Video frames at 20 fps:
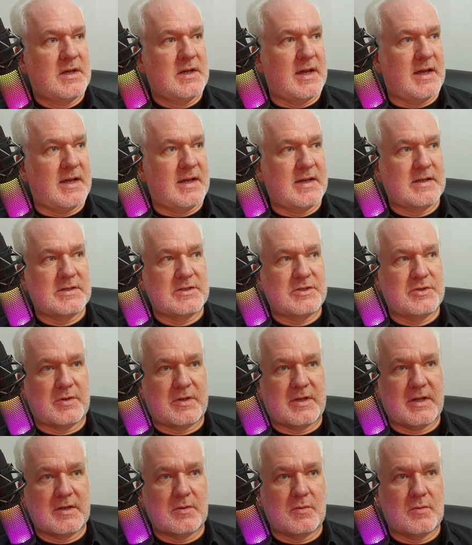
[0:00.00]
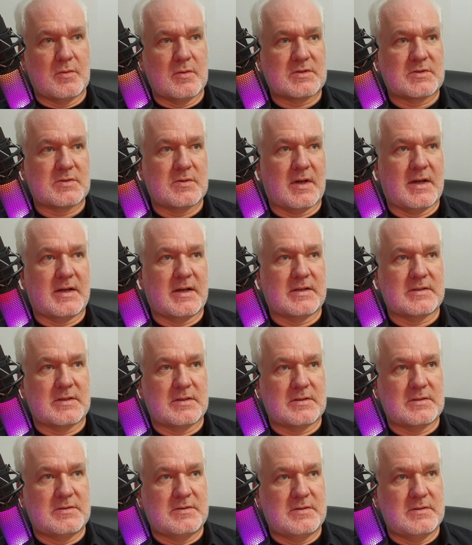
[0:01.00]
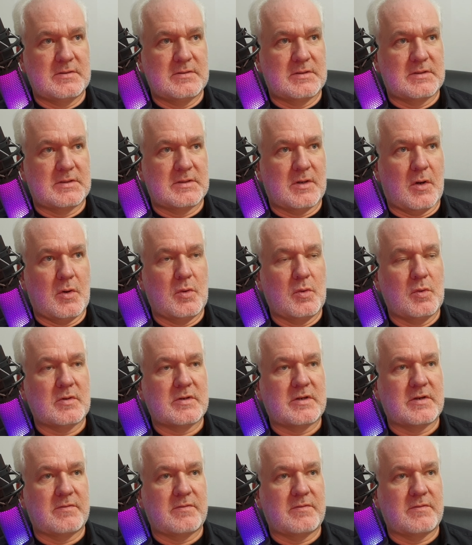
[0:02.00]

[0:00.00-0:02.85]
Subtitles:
and you can also add older